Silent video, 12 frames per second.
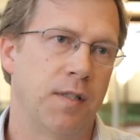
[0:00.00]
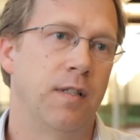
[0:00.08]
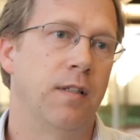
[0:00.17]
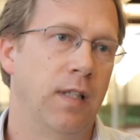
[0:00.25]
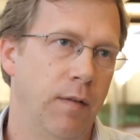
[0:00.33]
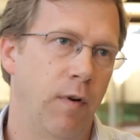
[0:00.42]
us
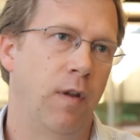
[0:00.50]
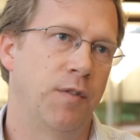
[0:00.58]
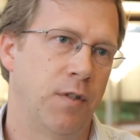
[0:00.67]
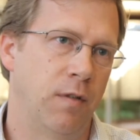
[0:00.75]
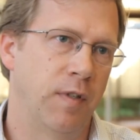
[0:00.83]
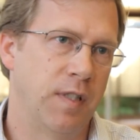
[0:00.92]
to deliver
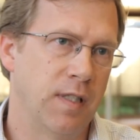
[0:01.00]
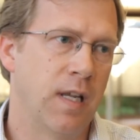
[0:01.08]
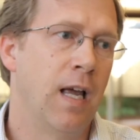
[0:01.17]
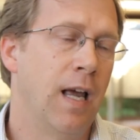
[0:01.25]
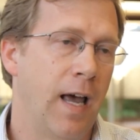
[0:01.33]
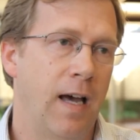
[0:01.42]
those
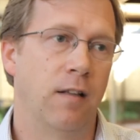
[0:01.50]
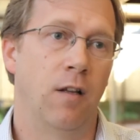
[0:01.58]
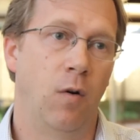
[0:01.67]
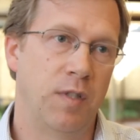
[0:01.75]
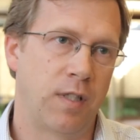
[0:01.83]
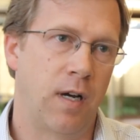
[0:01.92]
services
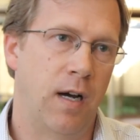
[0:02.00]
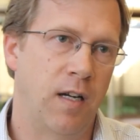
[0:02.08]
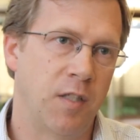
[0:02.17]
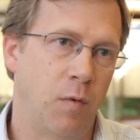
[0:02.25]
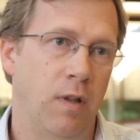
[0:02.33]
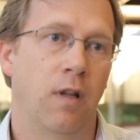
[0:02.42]
at lowest
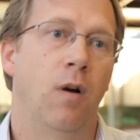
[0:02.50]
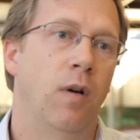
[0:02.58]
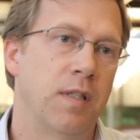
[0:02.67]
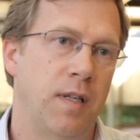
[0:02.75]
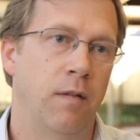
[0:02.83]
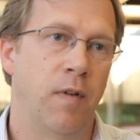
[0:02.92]
cost with
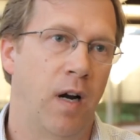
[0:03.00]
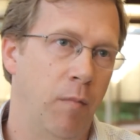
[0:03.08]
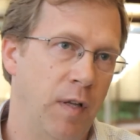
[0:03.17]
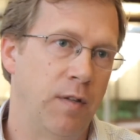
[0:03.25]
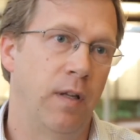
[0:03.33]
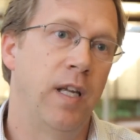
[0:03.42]
lowest
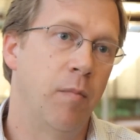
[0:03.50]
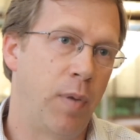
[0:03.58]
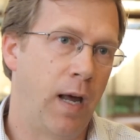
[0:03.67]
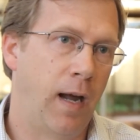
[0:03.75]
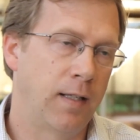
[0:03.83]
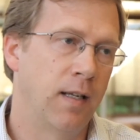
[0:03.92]
environmental
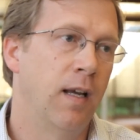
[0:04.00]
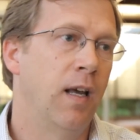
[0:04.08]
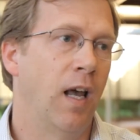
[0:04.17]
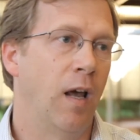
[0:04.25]
impact,